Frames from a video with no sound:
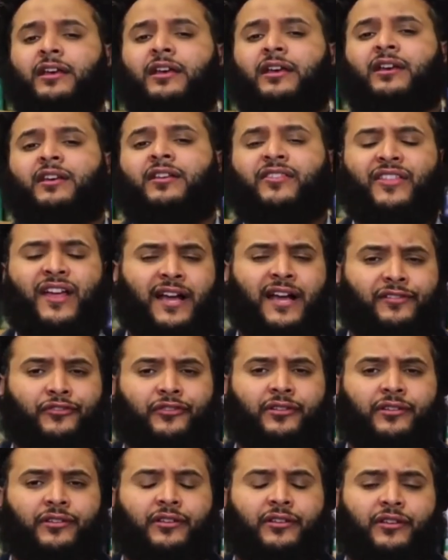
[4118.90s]

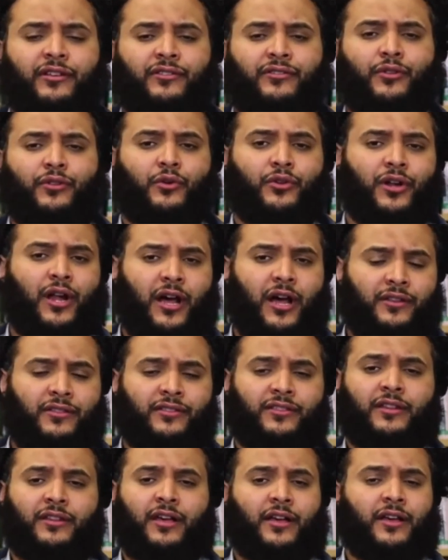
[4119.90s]
that the
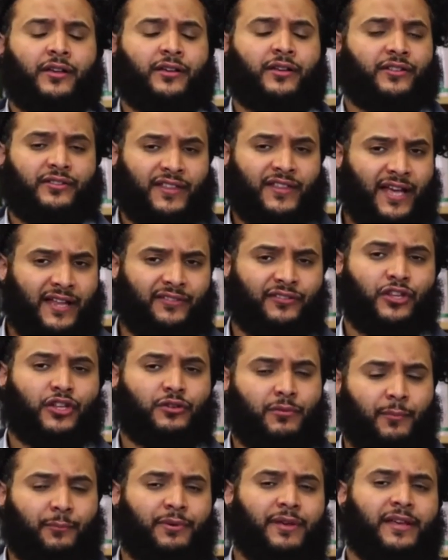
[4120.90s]
Quran, uh, that the
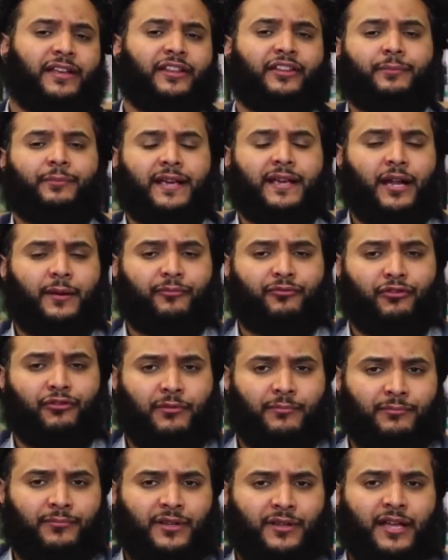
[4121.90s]
human being is made up
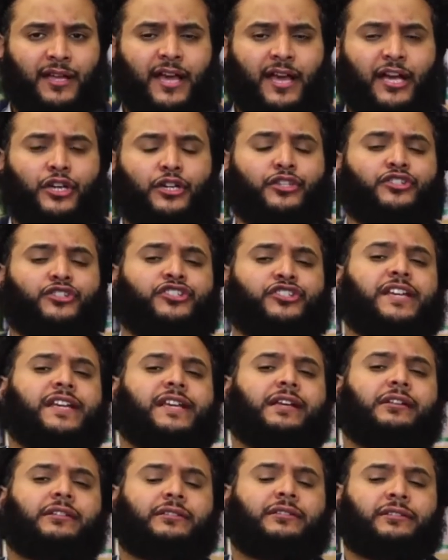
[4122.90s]
from a
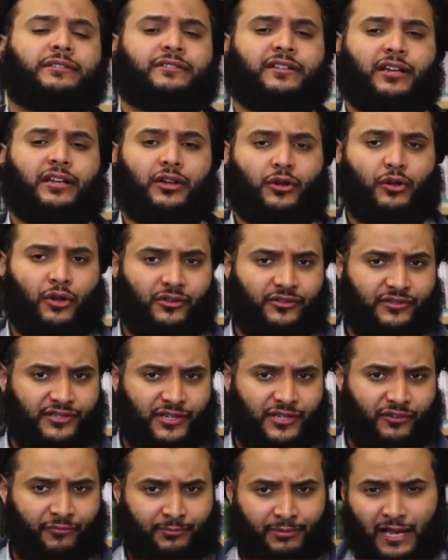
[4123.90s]
congealed clot
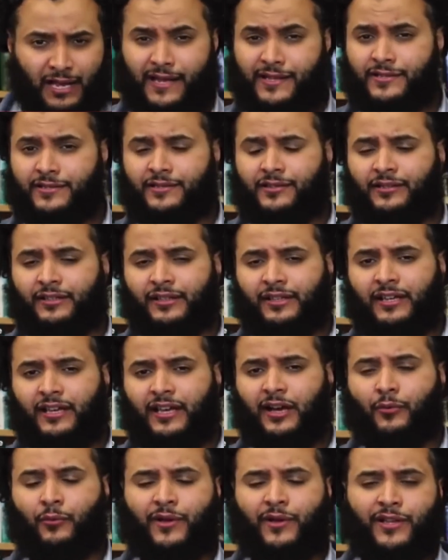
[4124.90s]
of blood,
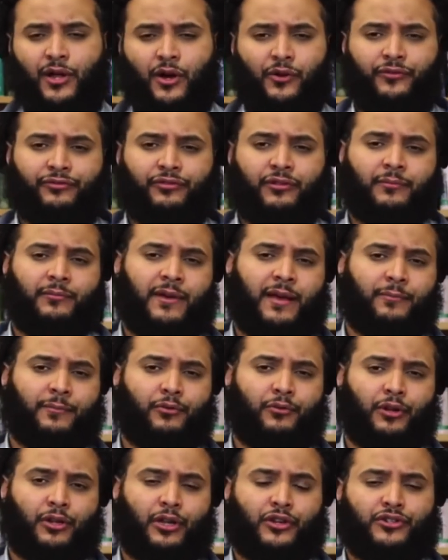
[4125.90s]
and we know from
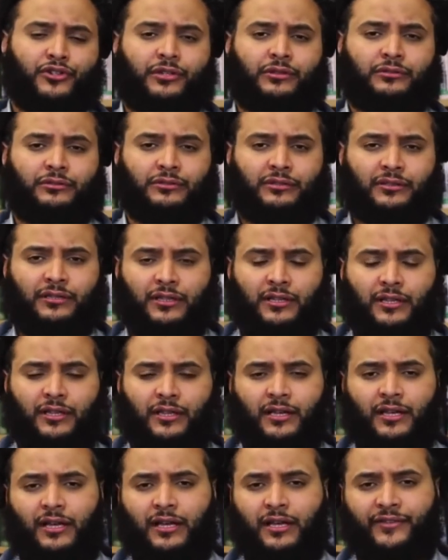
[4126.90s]
embryological
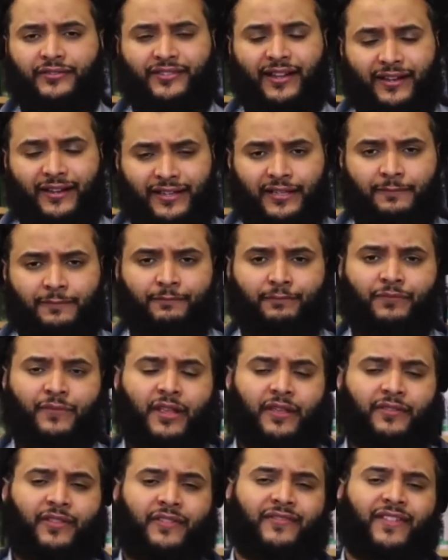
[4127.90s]
uh, study
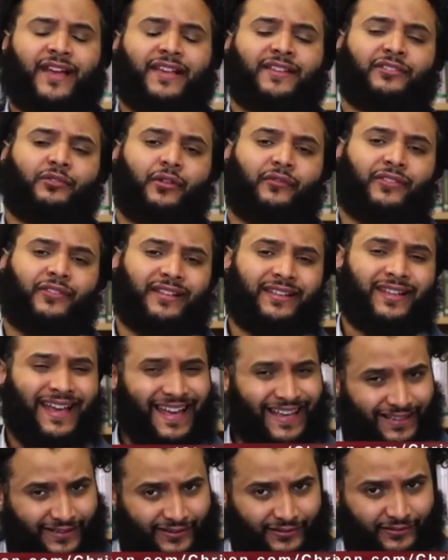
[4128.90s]
that that is not the
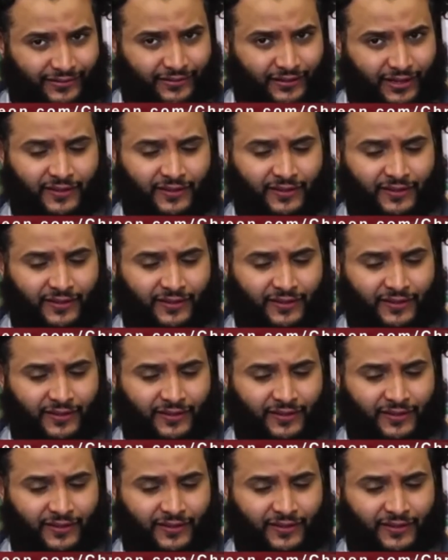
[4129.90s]
case. And